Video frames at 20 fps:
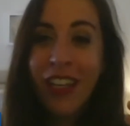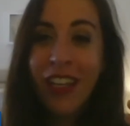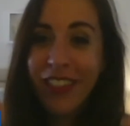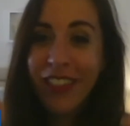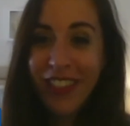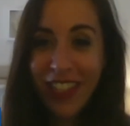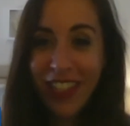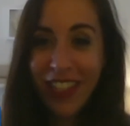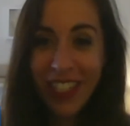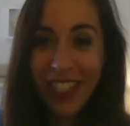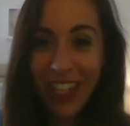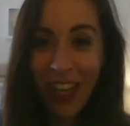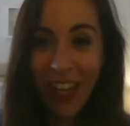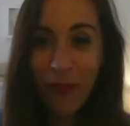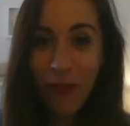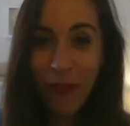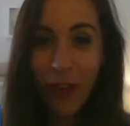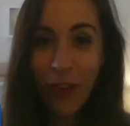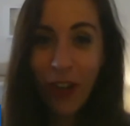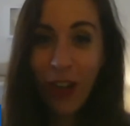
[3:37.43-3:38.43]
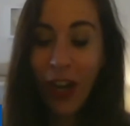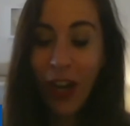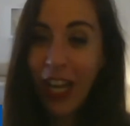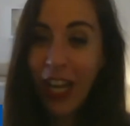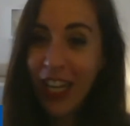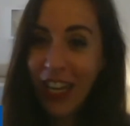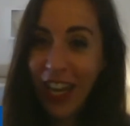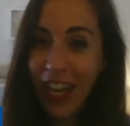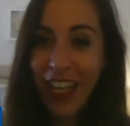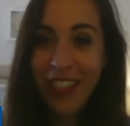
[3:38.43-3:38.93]
sitting down for a
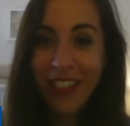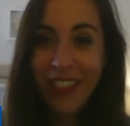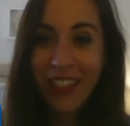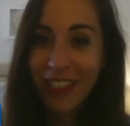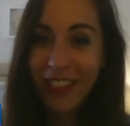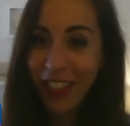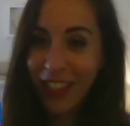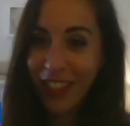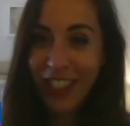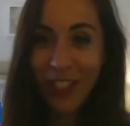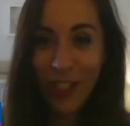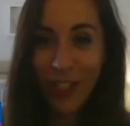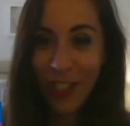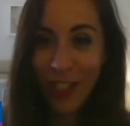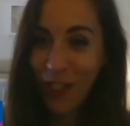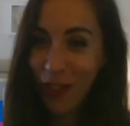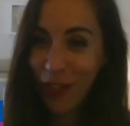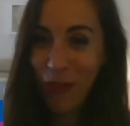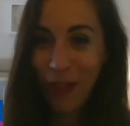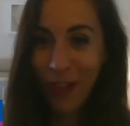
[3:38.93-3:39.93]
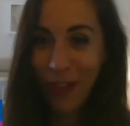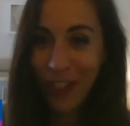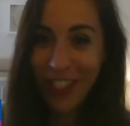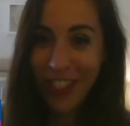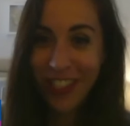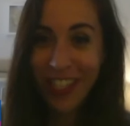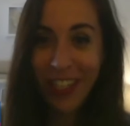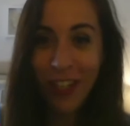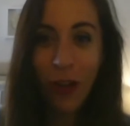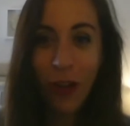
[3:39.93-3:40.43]
nice, delicious,
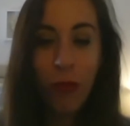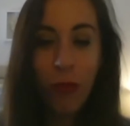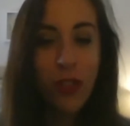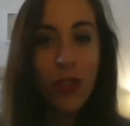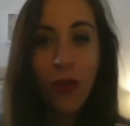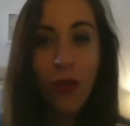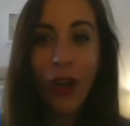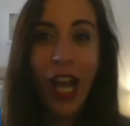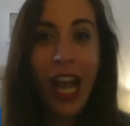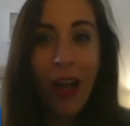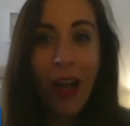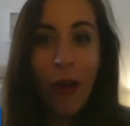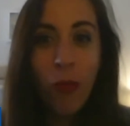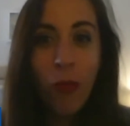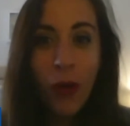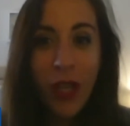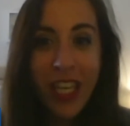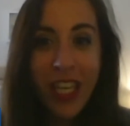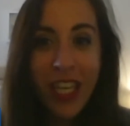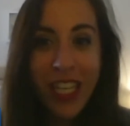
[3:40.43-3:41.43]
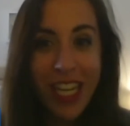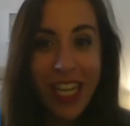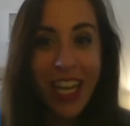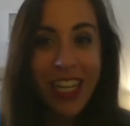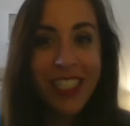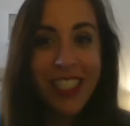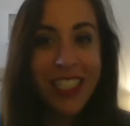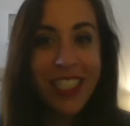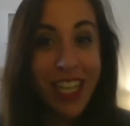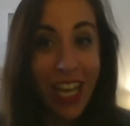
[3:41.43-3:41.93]
nutritious dinner was sort of how we
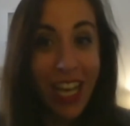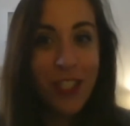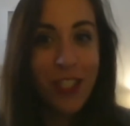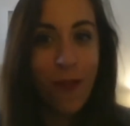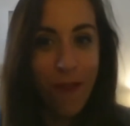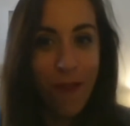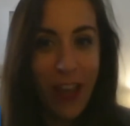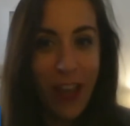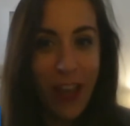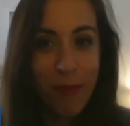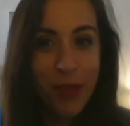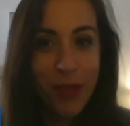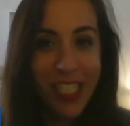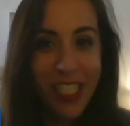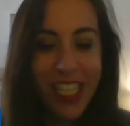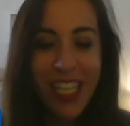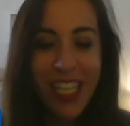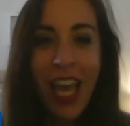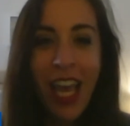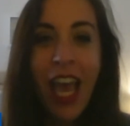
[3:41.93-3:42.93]
connected as a family.